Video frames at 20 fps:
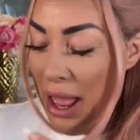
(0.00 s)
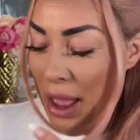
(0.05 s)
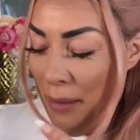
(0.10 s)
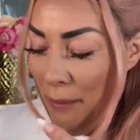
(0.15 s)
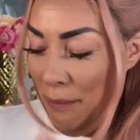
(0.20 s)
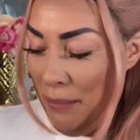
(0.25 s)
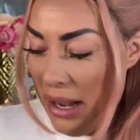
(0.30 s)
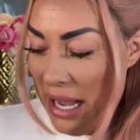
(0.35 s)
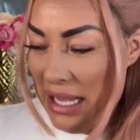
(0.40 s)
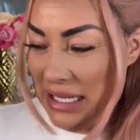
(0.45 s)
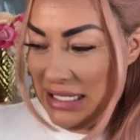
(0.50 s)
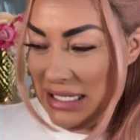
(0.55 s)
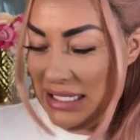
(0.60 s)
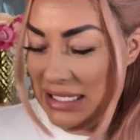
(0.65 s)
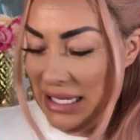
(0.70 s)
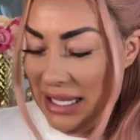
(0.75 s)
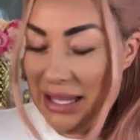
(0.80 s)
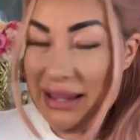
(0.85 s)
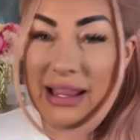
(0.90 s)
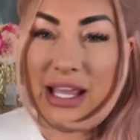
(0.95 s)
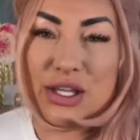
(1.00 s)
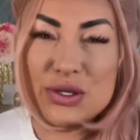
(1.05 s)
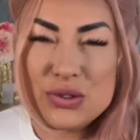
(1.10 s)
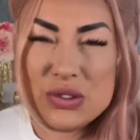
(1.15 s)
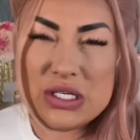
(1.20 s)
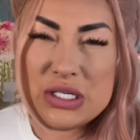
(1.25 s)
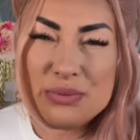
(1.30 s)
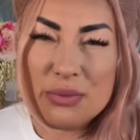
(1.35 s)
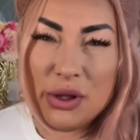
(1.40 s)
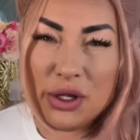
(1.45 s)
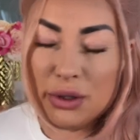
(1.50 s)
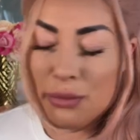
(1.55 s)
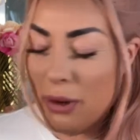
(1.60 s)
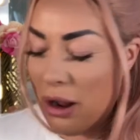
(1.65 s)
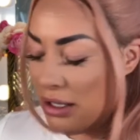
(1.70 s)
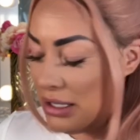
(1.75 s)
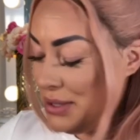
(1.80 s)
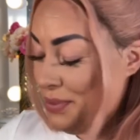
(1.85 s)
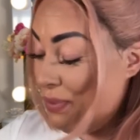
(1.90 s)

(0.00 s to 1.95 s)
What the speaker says: but they use a smaller box.